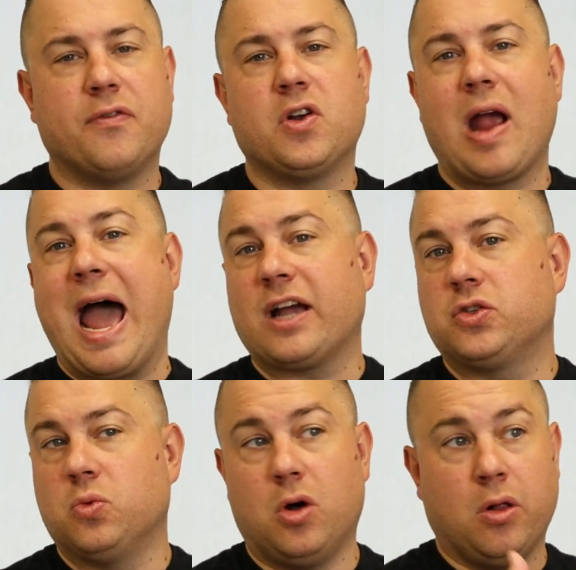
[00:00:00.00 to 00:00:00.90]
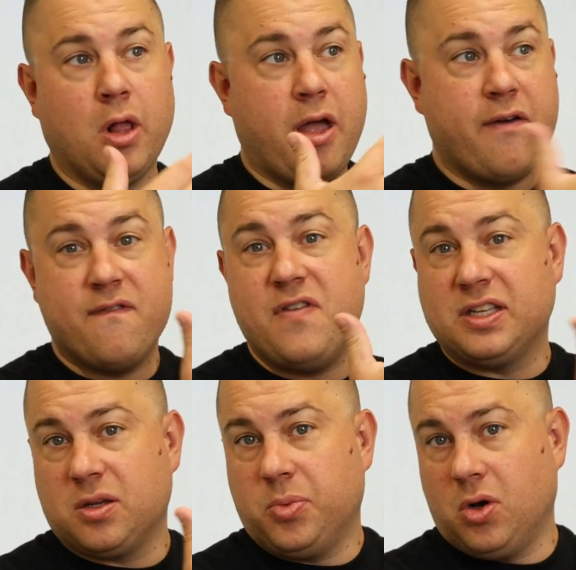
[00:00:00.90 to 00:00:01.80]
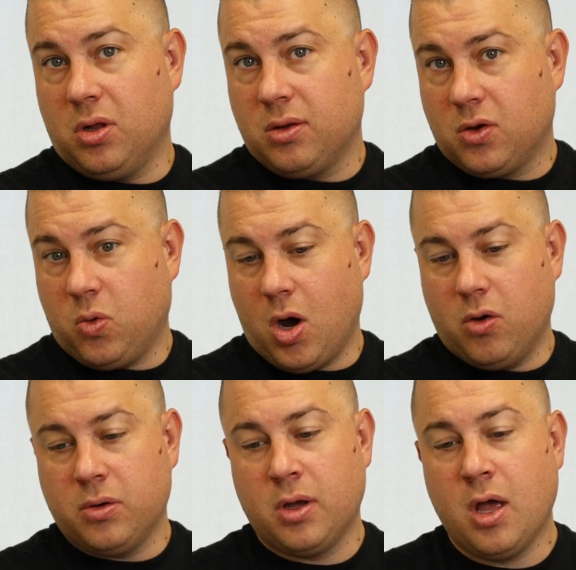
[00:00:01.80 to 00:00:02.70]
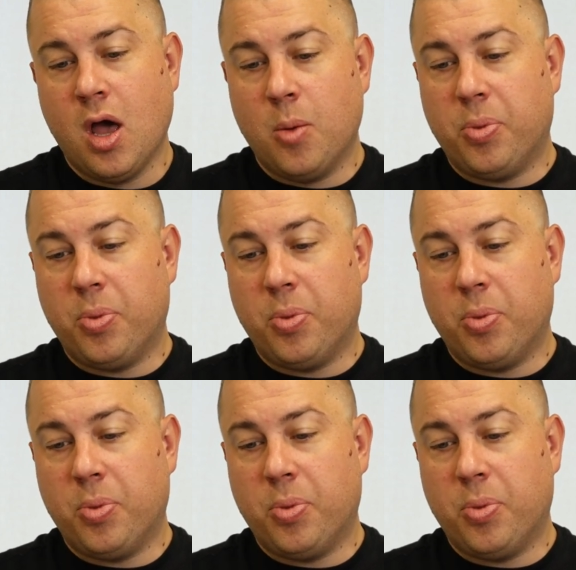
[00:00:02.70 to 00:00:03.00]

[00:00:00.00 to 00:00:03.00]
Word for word: of your actual visible quote.